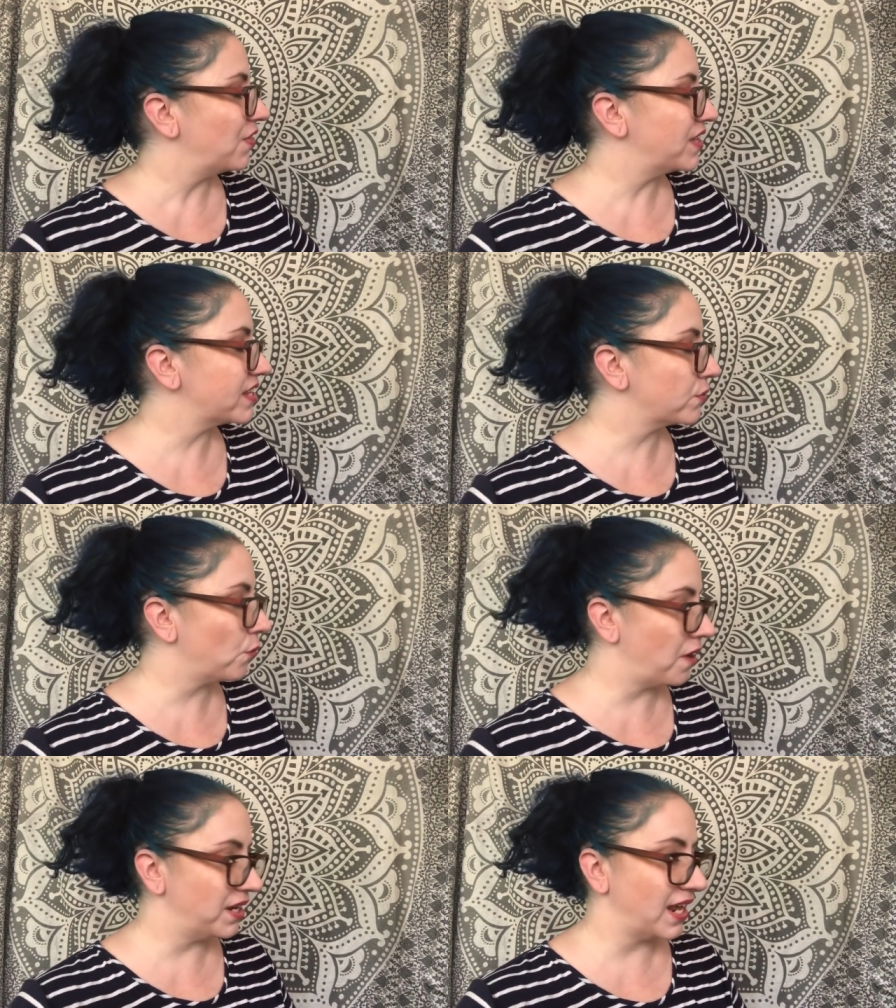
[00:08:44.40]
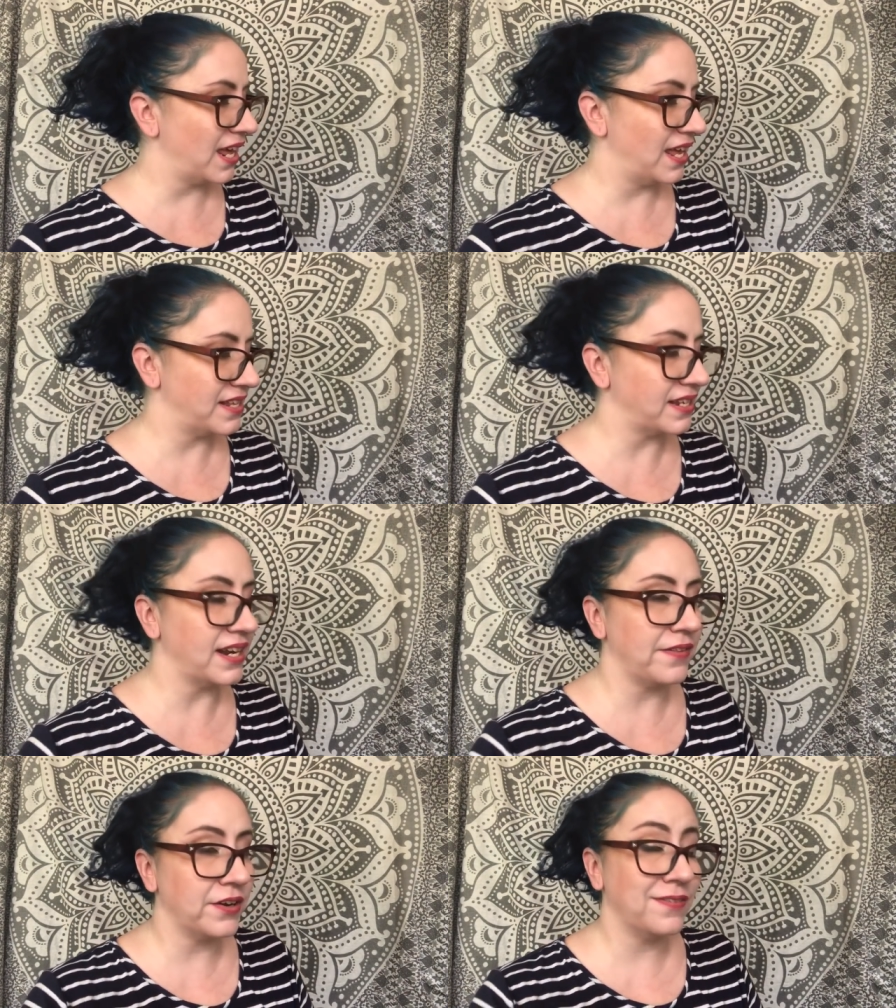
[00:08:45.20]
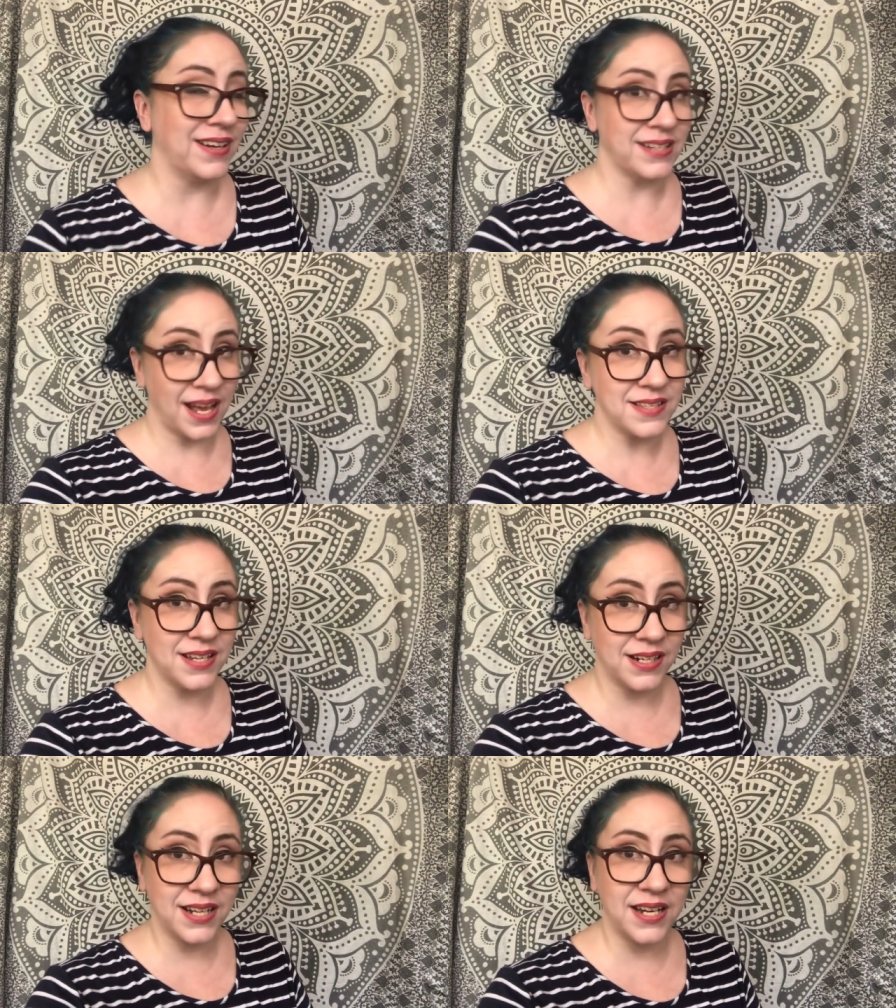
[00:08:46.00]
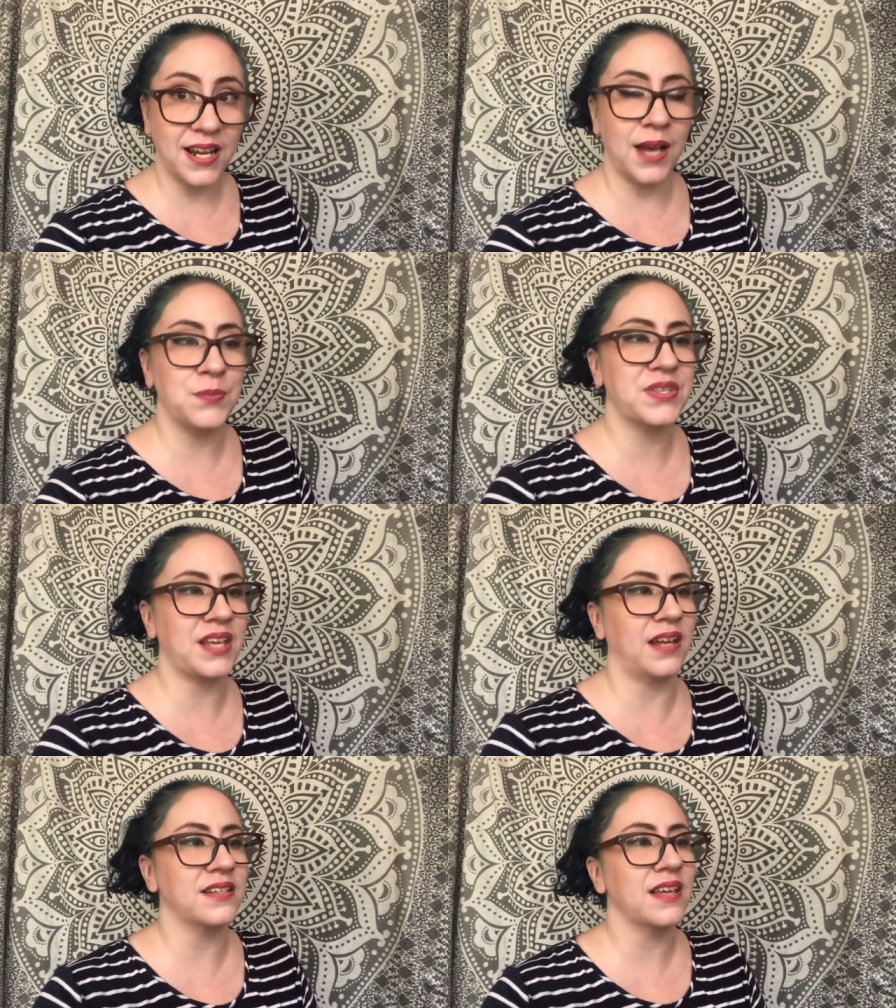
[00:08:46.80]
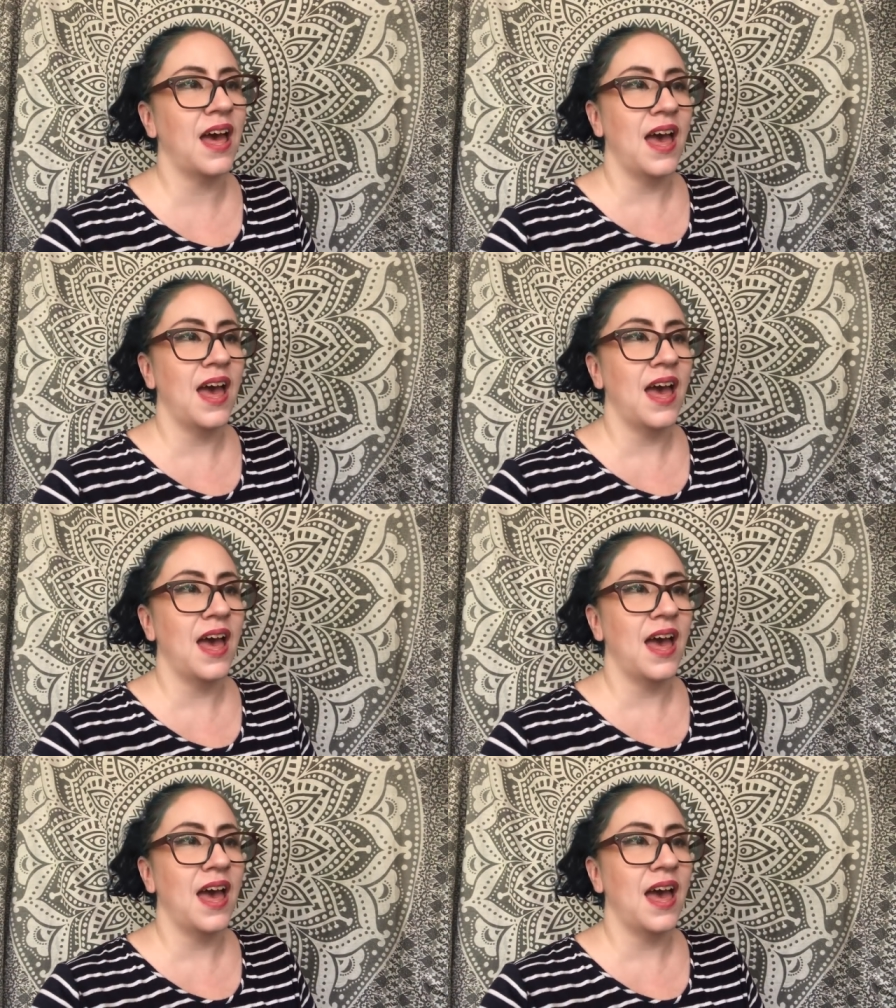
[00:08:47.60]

This one is another fantastic daytime scent.